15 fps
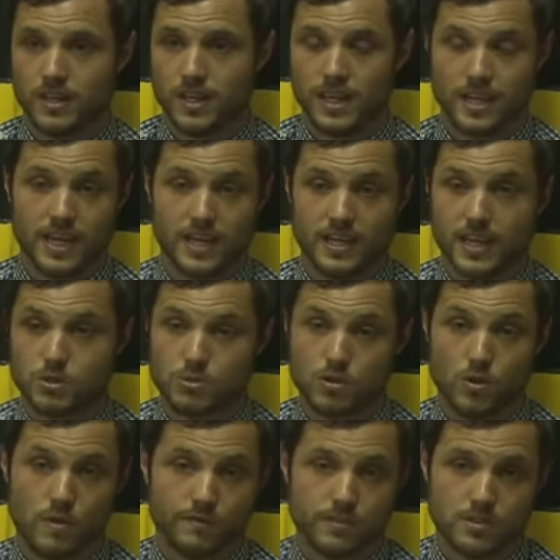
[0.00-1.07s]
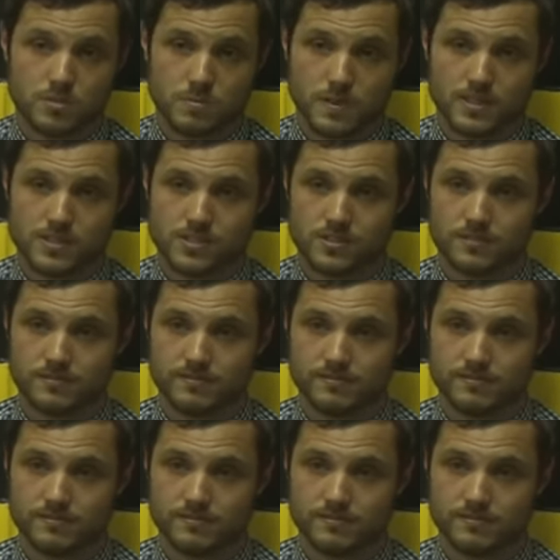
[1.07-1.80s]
And again, that's what confidence brings.